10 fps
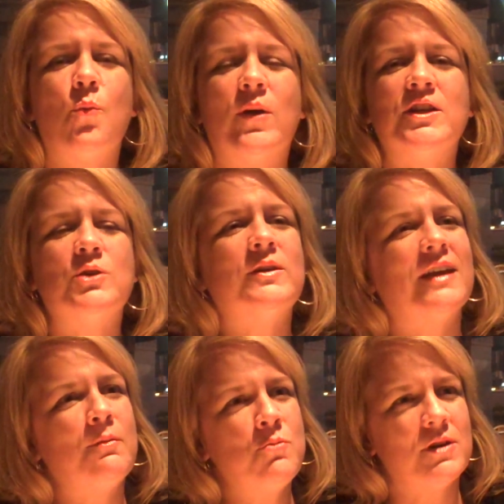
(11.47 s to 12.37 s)
When you
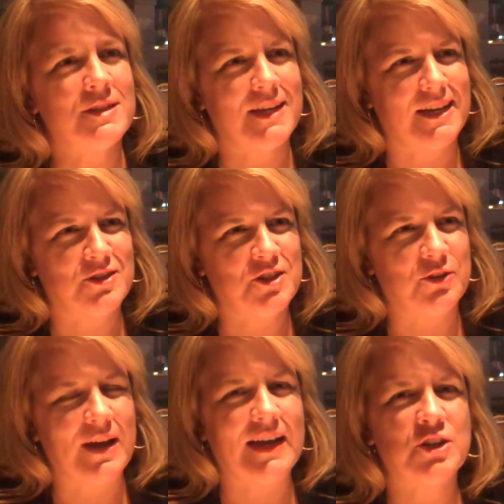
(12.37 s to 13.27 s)
get more dates,
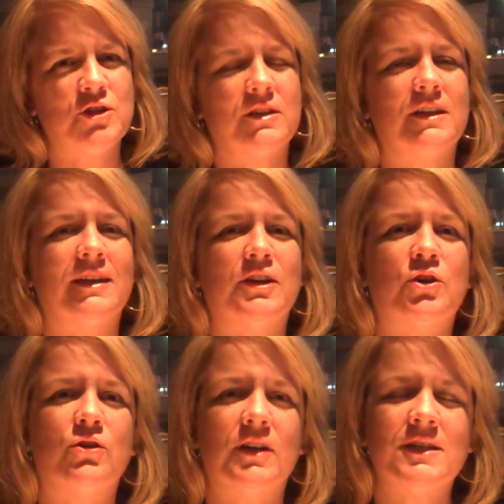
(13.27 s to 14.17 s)
you're actually
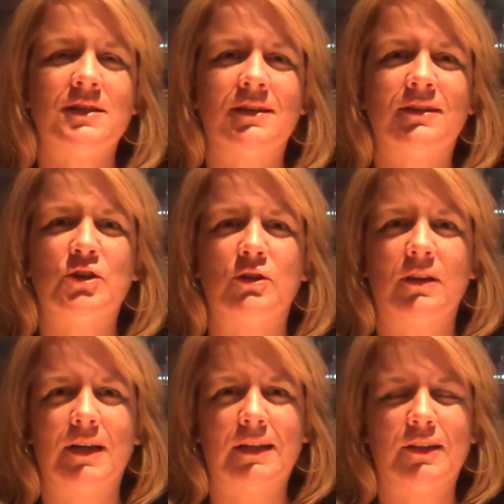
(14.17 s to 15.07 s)
increasing your
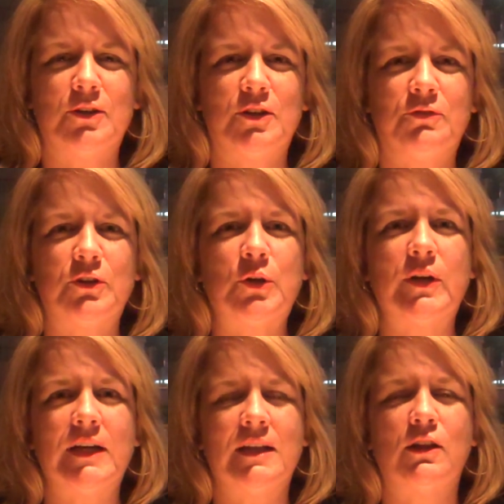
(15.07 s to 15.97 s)
likelihood for
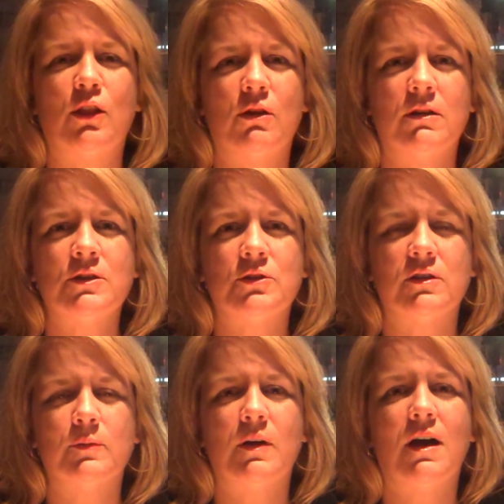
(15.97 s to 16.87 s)
creating the
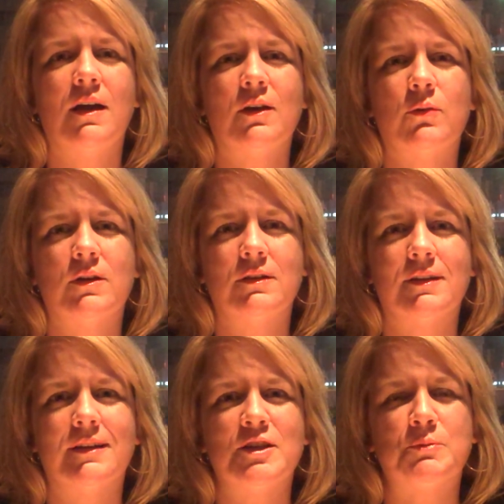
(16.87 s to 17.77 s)
long-term,
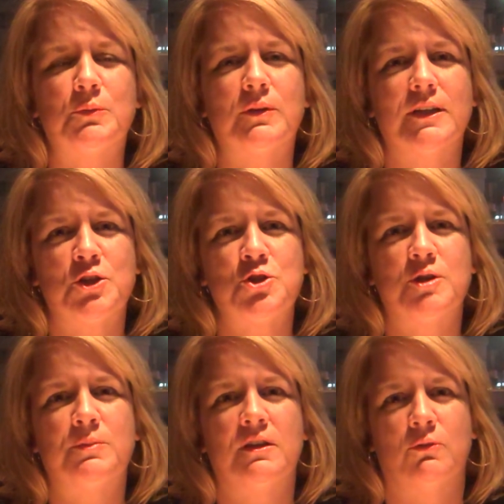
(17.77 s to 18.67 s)
high-quality, intimate
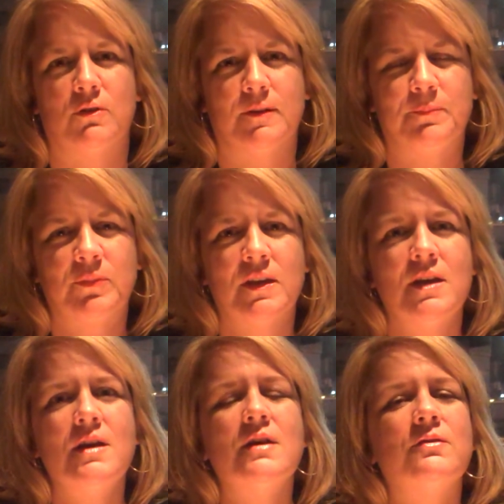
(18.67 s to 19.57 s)
relationship that you want.
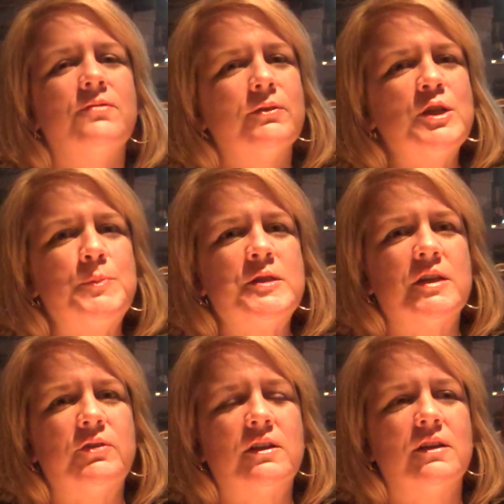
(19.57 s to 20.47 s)
Very
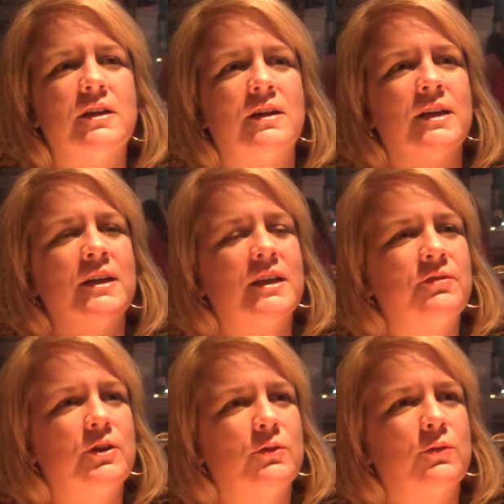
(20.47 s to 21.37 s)
specifically, I'm going to
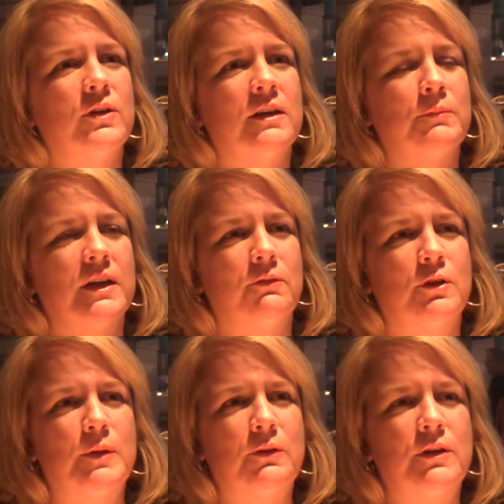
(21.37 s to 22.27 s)
give you one
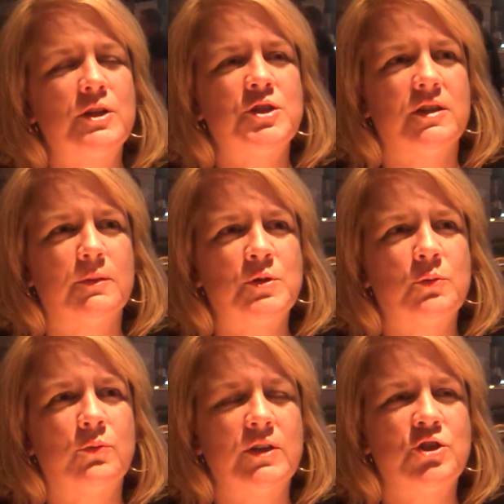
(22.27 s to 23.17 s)
of my greatest tips,
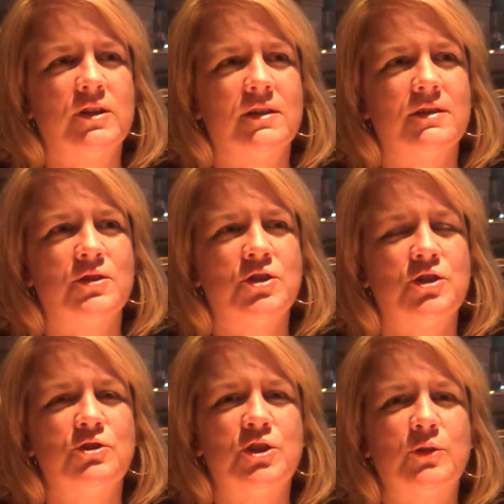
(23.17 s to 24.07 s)
which is
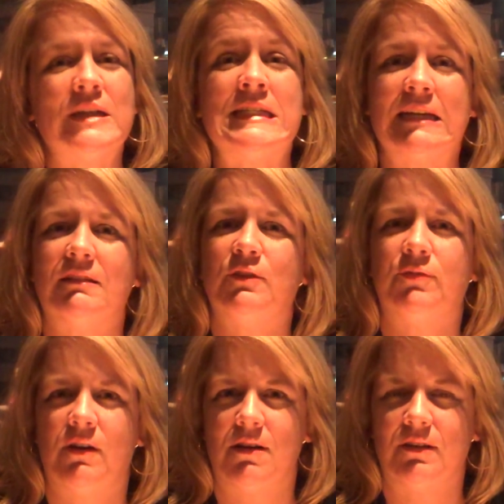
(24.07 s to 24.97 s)
to do a daily
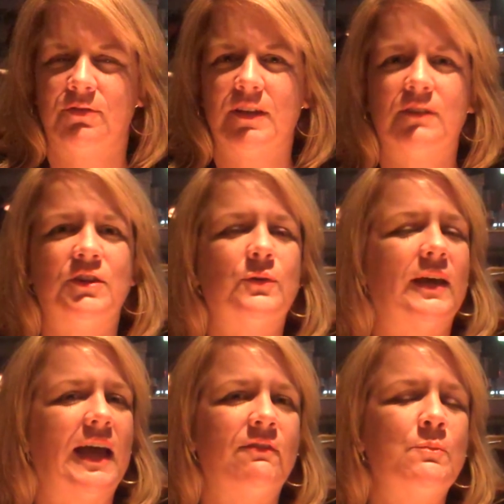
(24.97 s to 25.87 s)
5. If you
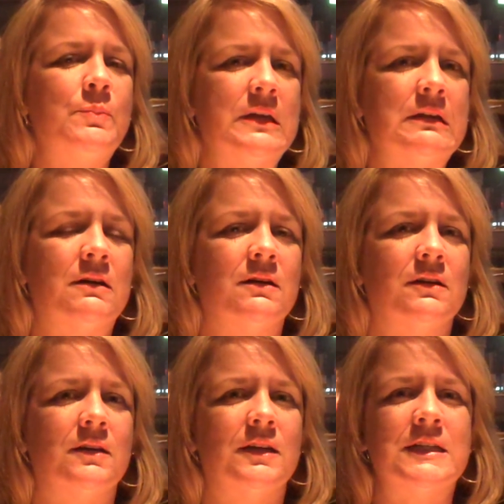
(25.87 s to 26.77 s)
haven't been
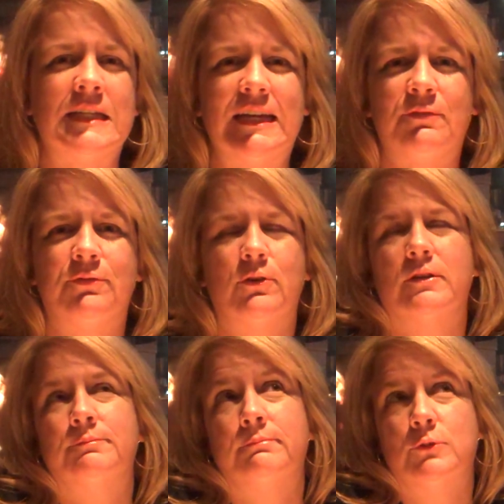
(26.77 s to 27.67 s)
on a date
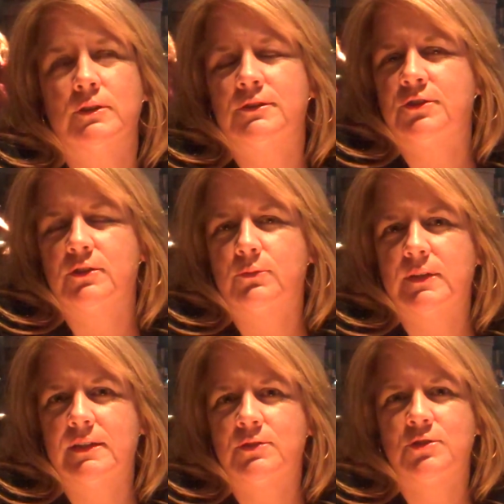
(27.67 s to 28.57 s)
for more than 2
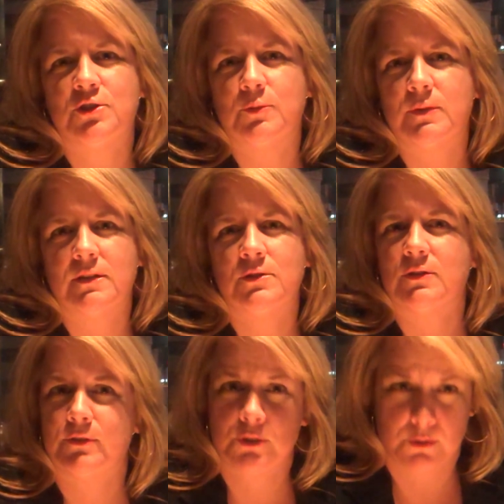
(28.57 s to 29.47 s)
weeks, 2 months,
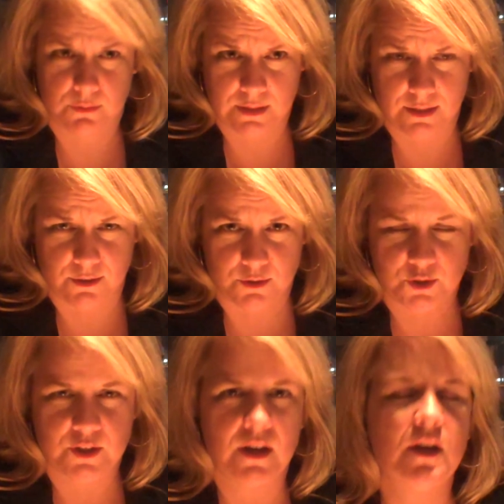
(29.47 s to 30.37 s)
or even 2 years,